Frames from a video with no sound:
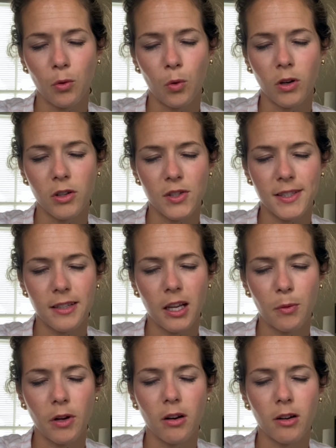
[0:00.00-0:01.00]
Lord, just
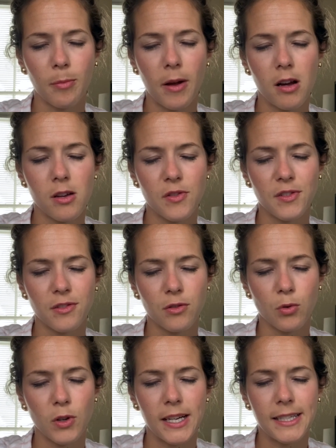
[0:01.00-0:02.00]
like we heard about in this
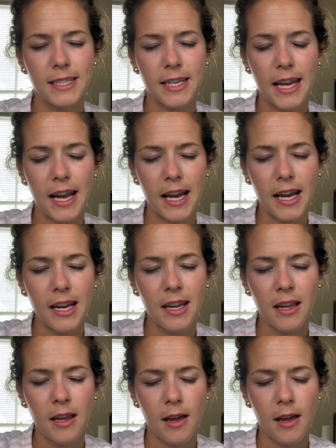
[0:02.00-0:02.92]
story today.